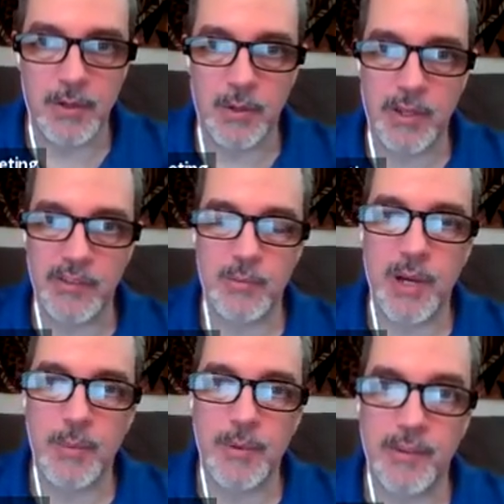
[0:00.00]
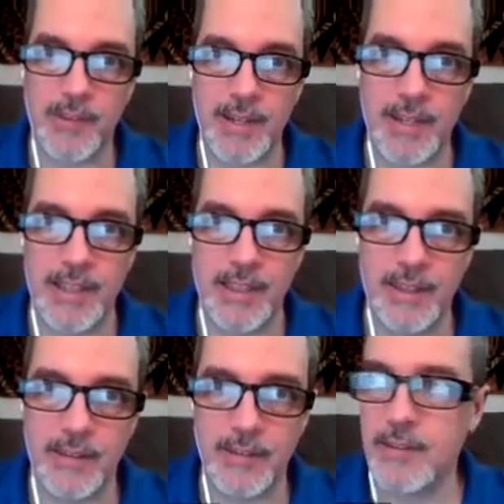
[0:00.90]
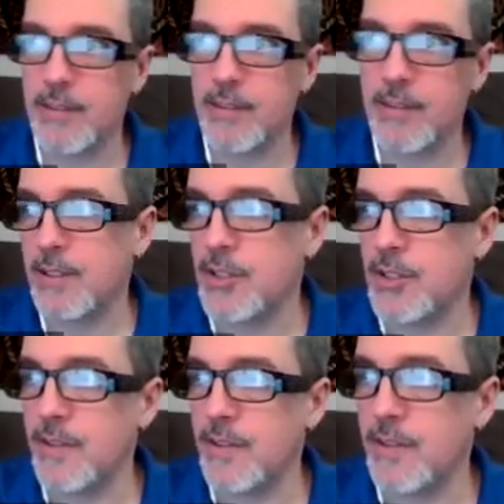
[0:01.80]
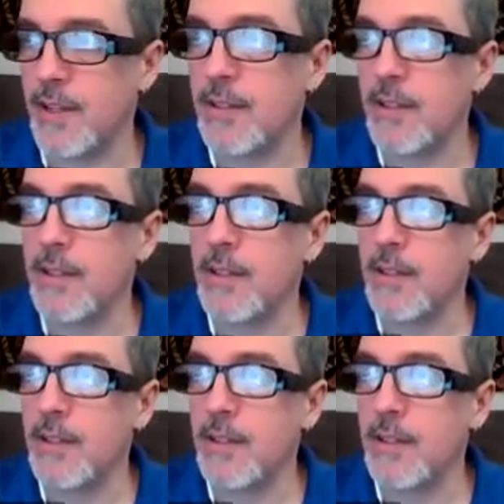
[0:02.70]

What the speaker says: There are no custom properties set in this sheet set,